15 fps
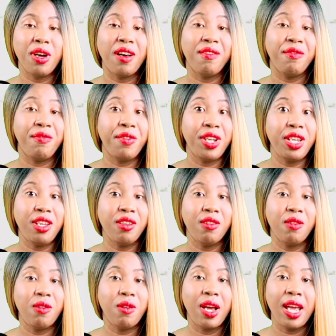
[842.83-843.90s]
a
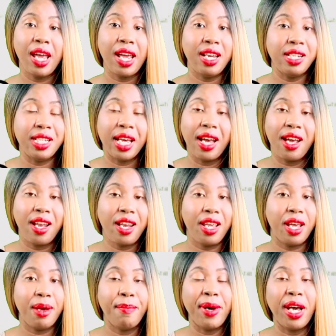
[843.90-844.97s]
video
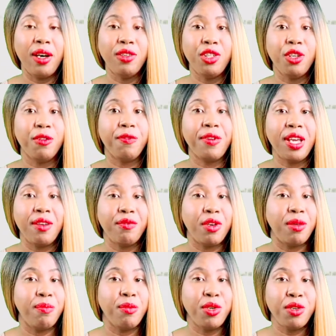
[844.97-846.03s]
entirely about your
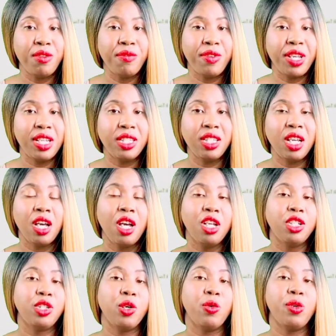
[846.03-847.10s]
favorite movies
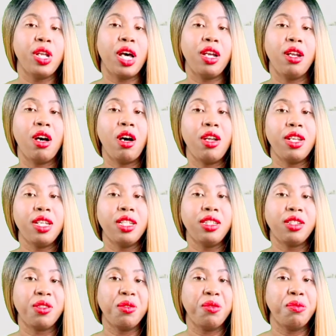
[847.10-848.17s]
so that
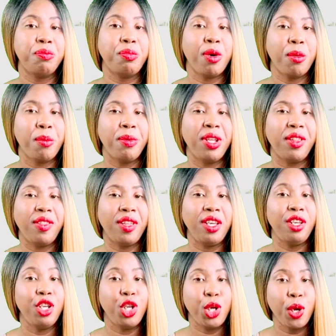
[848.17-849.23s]
others could probably
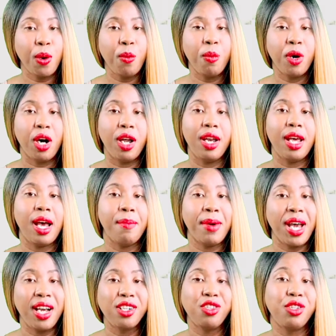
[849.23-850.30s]
think, you know what, I'm
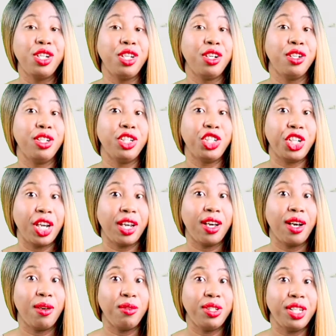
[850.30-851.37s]
actually going to check
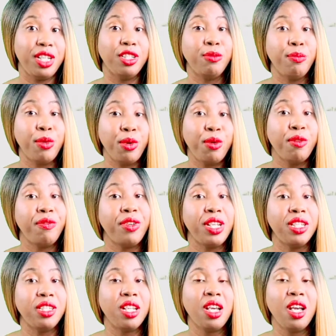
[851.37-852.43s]
out these
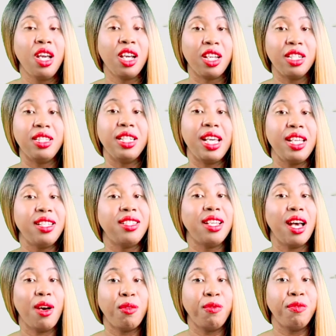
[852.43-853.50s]
movies because they
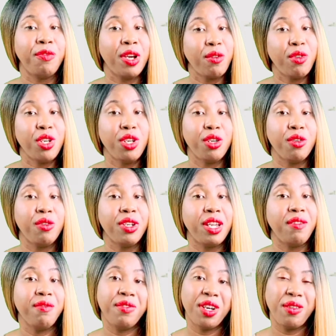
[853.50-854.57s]
sound very good
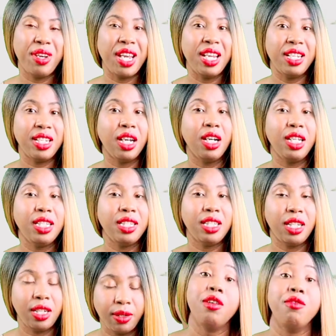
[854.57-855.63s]
and very
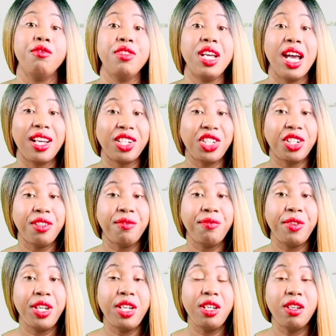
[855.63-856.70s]
enticing. Reaction
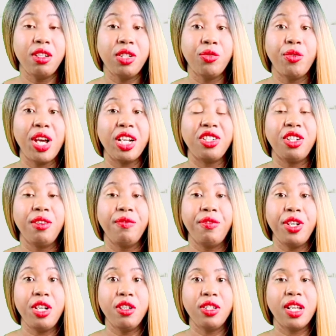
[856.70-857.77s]

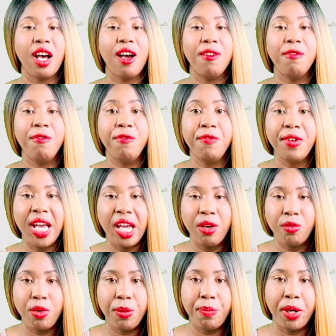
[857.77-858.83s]
videos are
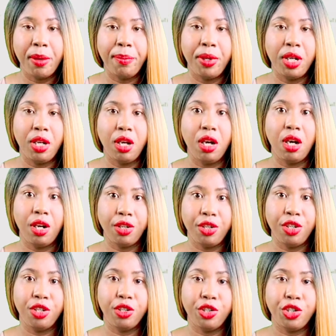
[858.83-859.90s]
very popular on
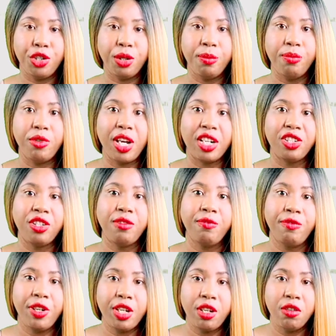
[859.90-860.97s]
YouTube. Reaction
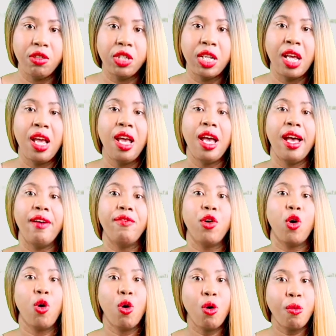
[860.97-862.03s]
videos have
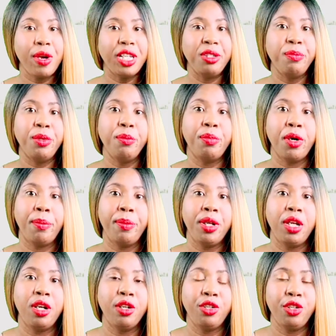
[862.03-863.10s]
always been
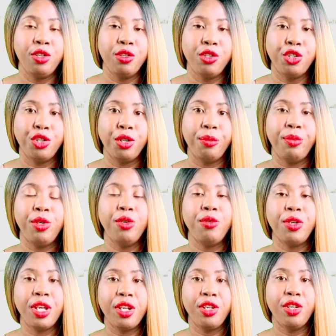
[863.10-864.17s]
popular on YouTube. You
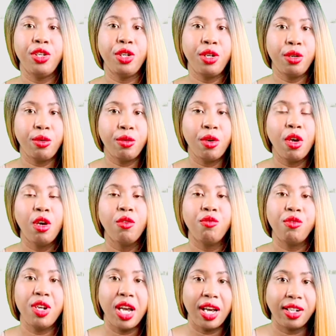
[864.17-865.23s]
can do
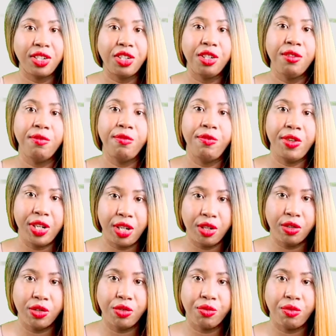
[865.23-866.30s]
reaction
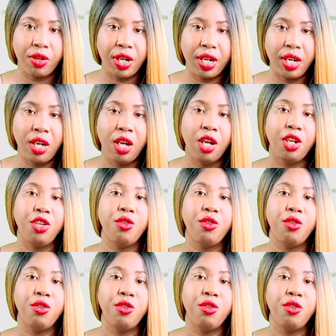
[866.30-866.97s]
videos, right?